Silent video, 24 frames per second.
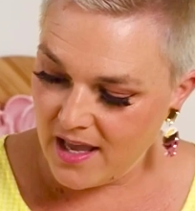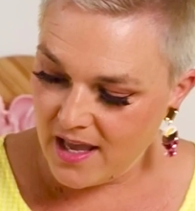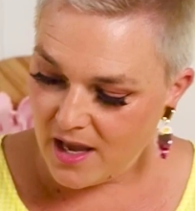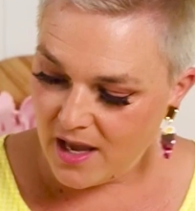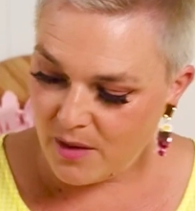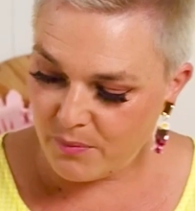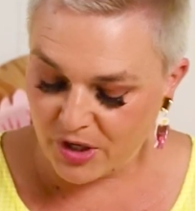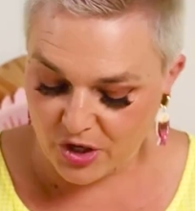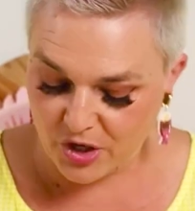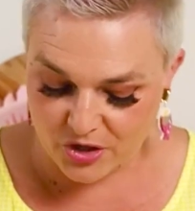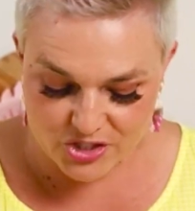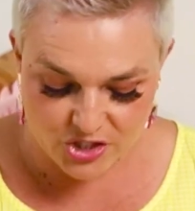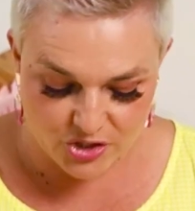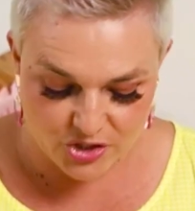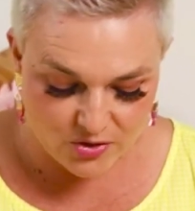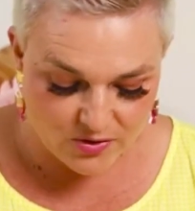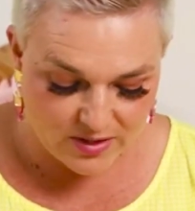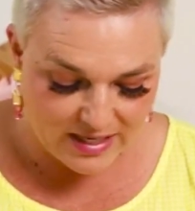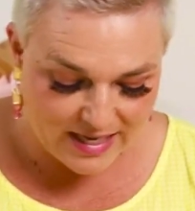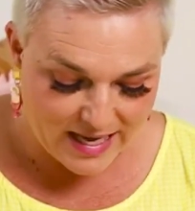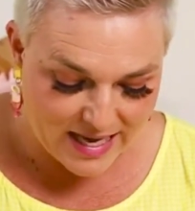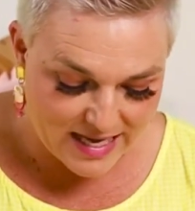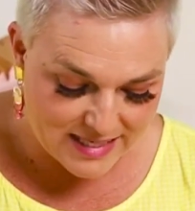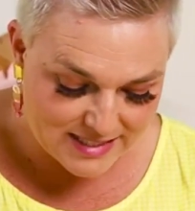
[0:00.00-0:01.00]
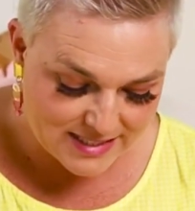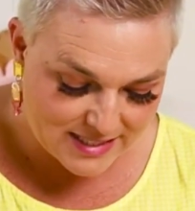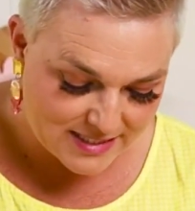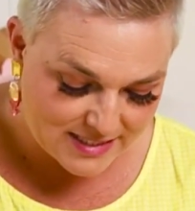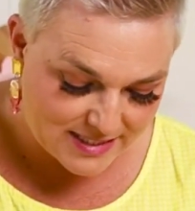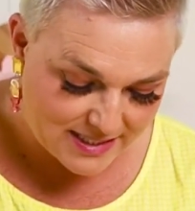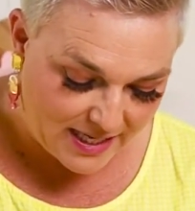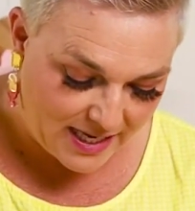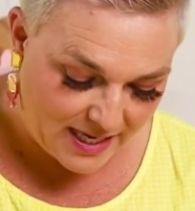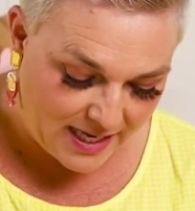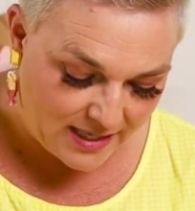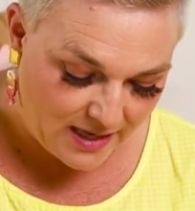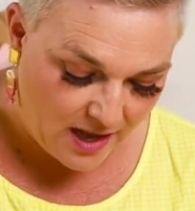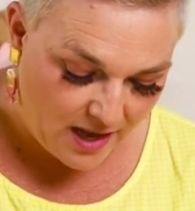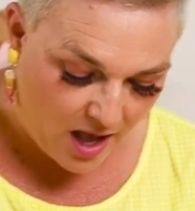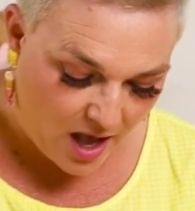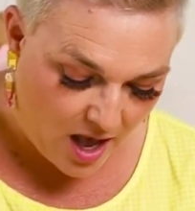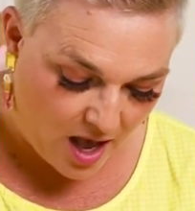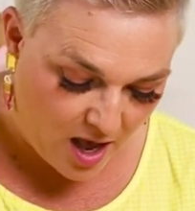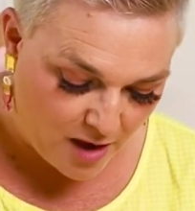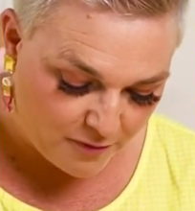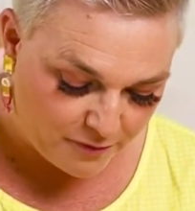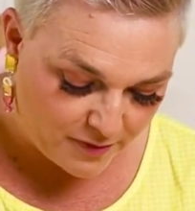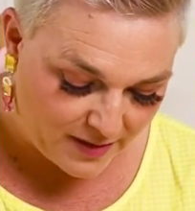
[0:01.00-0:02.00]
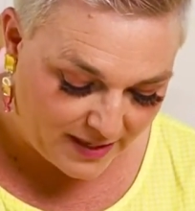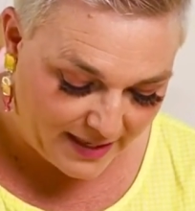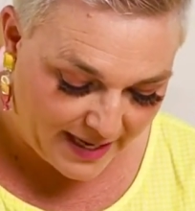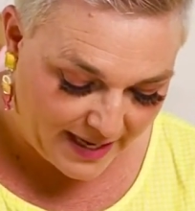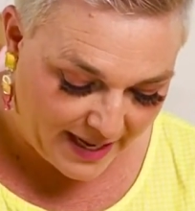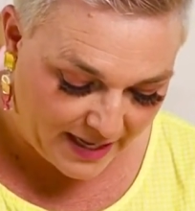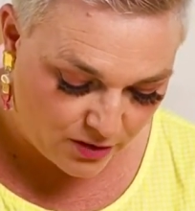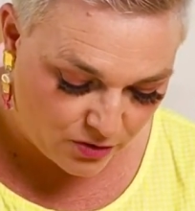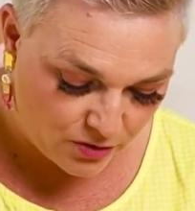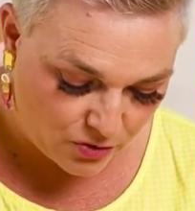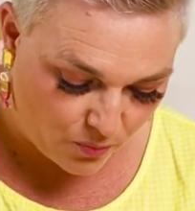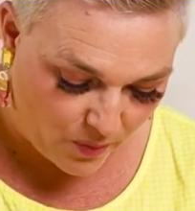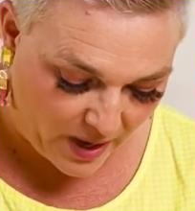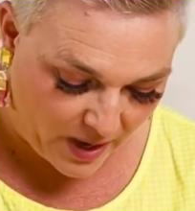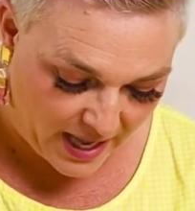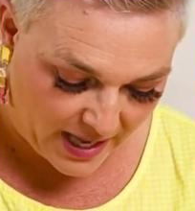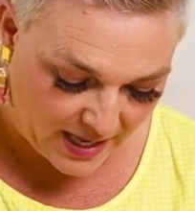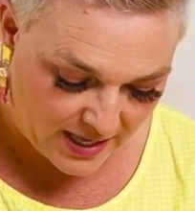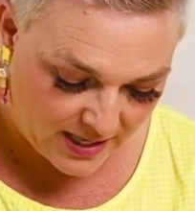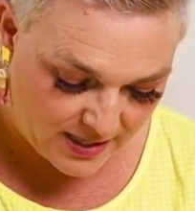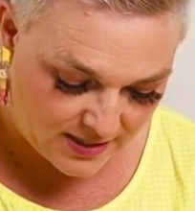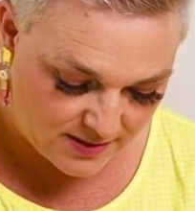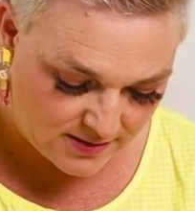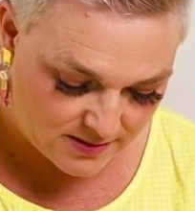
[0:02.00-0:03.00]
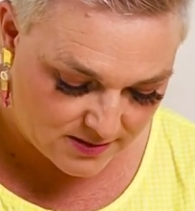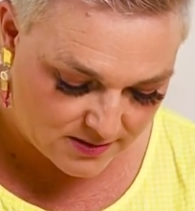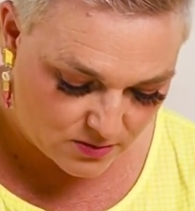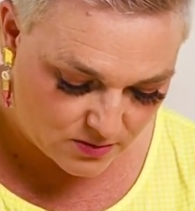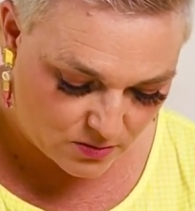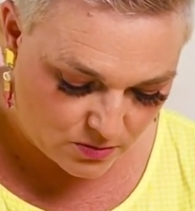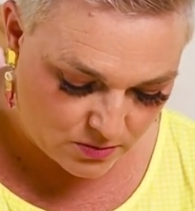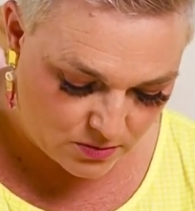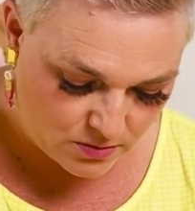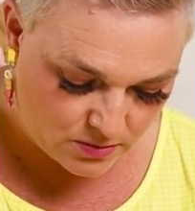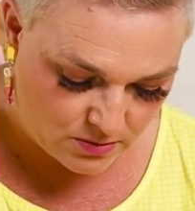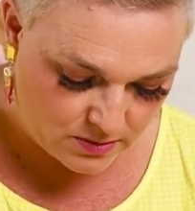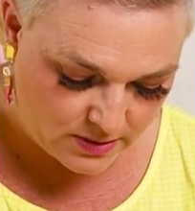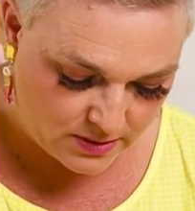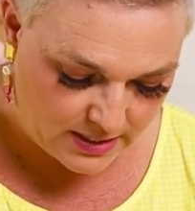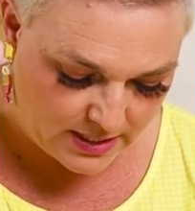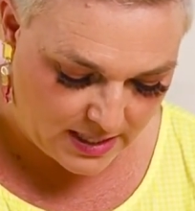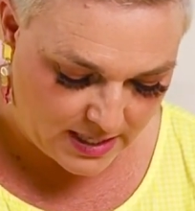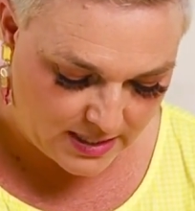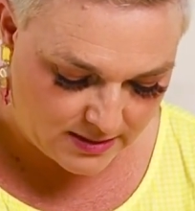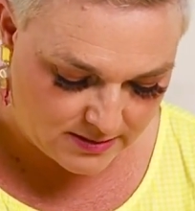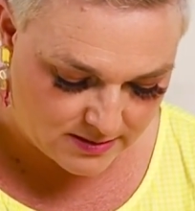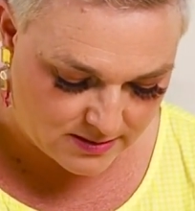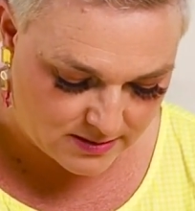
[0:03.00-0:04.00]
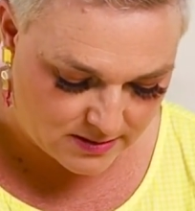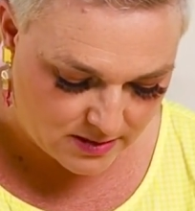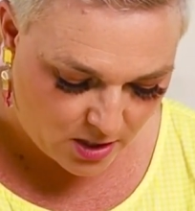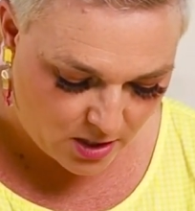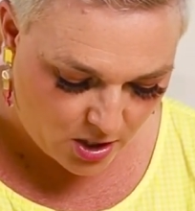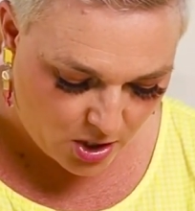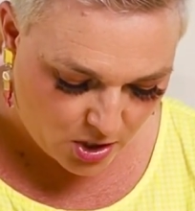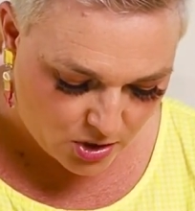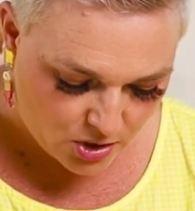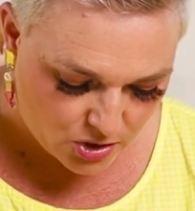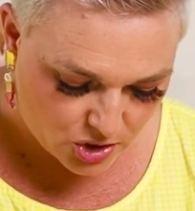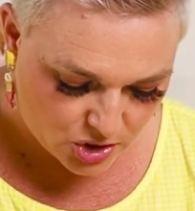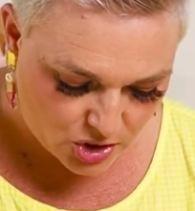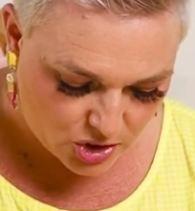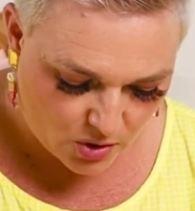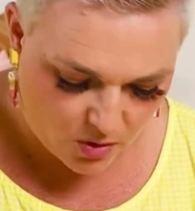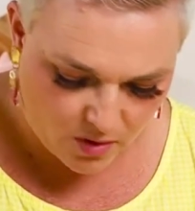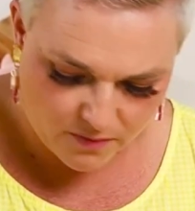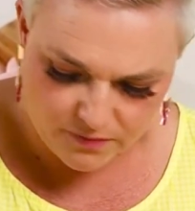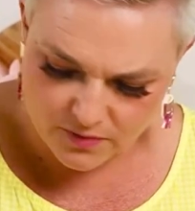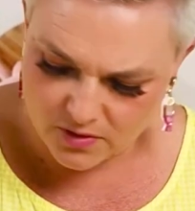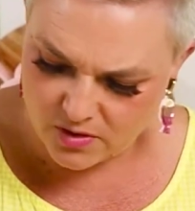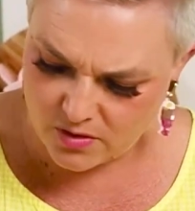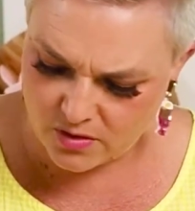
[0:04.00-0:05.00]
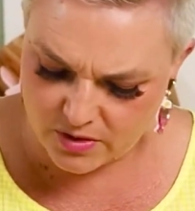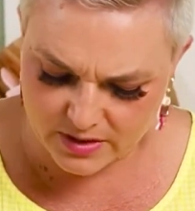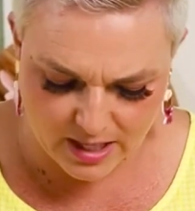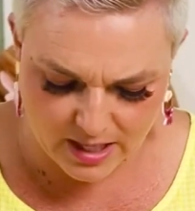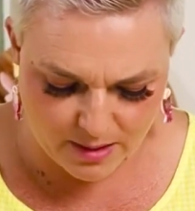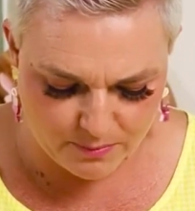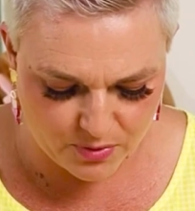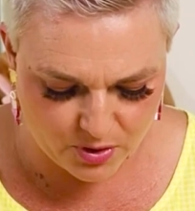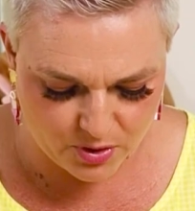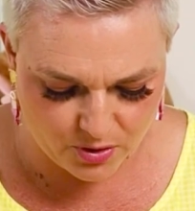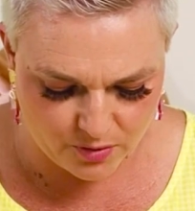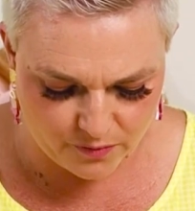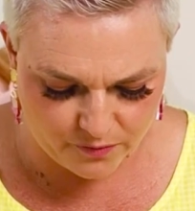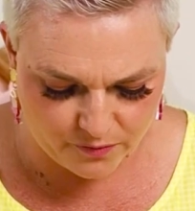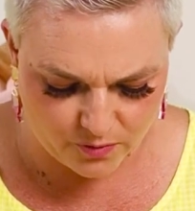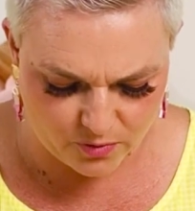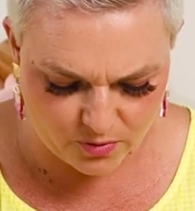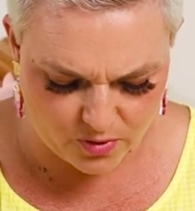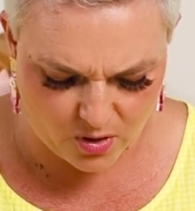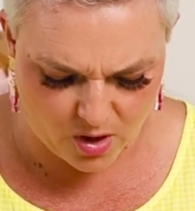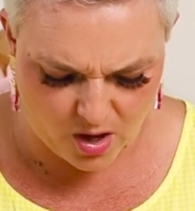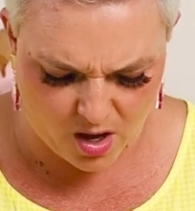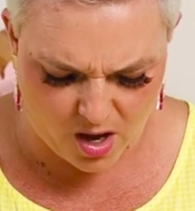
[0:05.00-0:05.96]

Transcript: and we're going to cut it in half lengthways. Oh, yes, to show off, look, that beautiful